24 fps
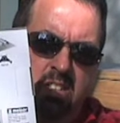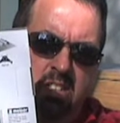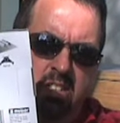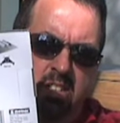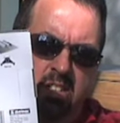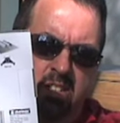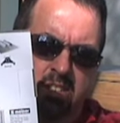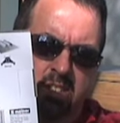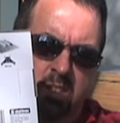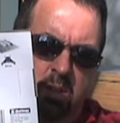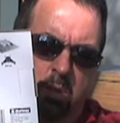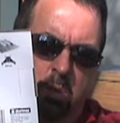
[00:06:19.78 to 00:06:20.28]

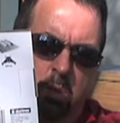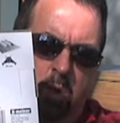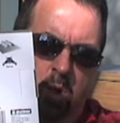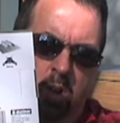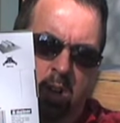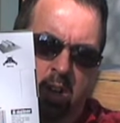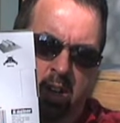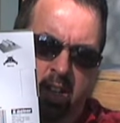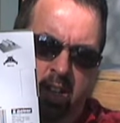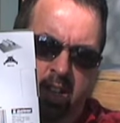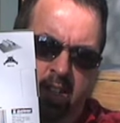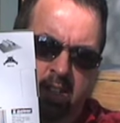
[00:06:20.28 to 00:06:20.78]
there's a
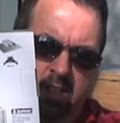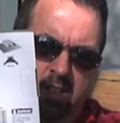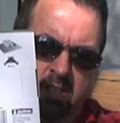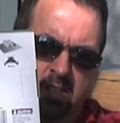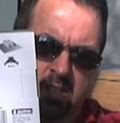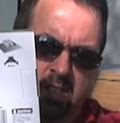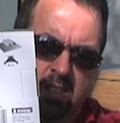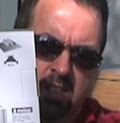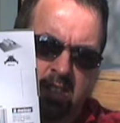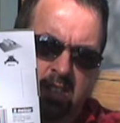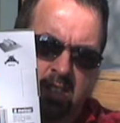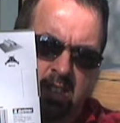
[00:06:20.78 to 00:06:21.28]
warning.
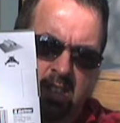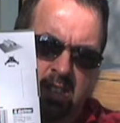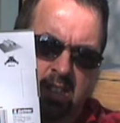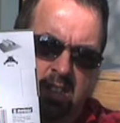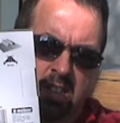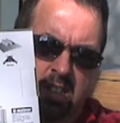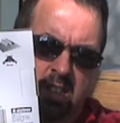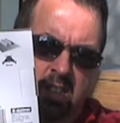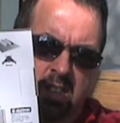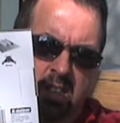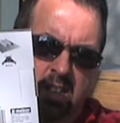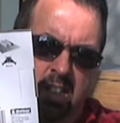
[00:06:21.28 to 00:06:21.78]

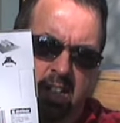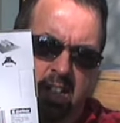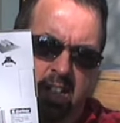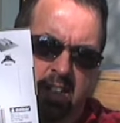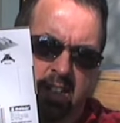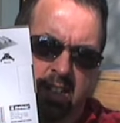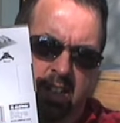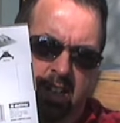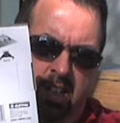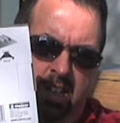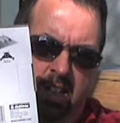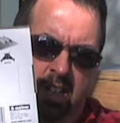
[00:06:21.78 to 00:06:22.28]

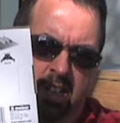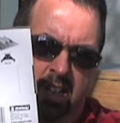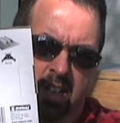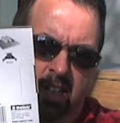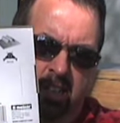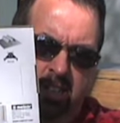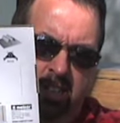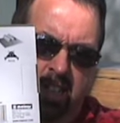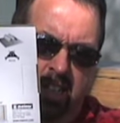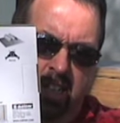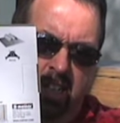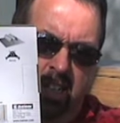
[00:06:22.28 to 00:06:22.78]
And
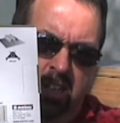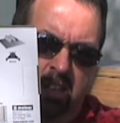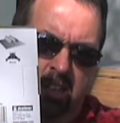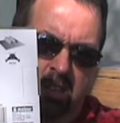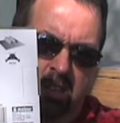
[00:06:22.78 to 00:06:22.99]
I'll get a